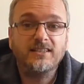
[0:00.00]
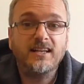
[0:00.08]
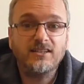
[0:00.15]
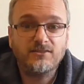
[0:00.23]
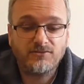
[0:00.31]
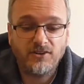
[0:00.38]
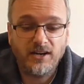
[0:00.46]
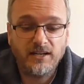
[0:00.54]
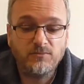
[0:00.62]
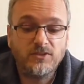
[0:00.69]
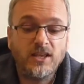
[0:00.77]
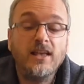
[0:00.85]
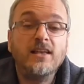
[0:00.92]
Less
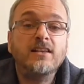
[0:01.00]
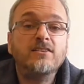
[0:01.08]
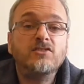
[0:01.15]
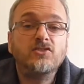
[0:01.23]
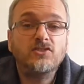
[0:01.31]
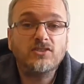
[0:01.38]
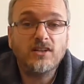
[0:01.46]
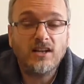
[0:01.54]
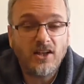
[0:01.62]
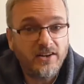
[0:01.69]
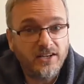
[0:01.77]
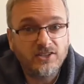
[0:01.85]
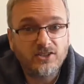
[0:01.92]
frames,
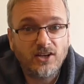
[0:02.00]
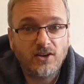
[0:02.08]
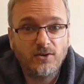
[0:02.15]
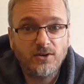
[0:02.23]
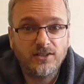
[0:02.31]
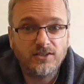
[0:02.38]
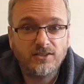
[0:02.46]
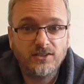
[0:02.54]
slightly slower